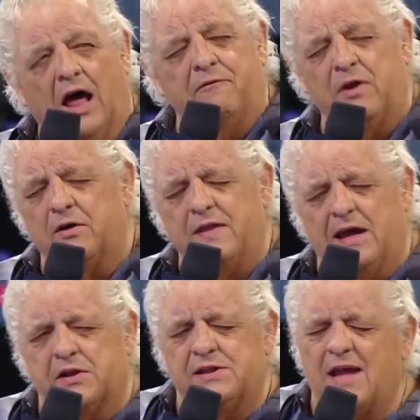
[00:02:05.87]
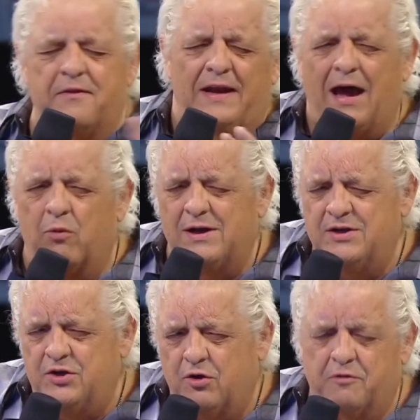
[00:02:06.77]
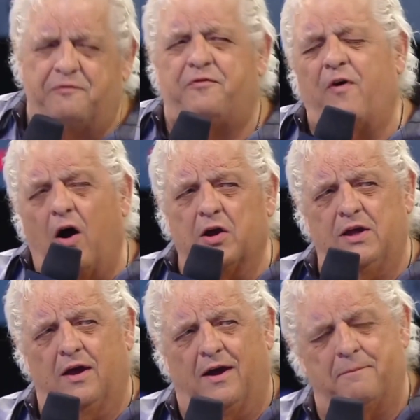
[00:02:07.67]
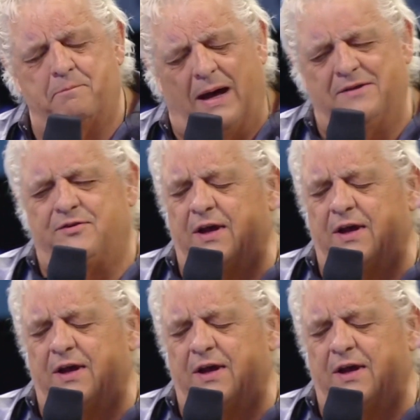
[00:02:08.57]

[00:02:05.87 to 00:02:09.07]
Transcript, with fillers: but regrettably was still taken too soon.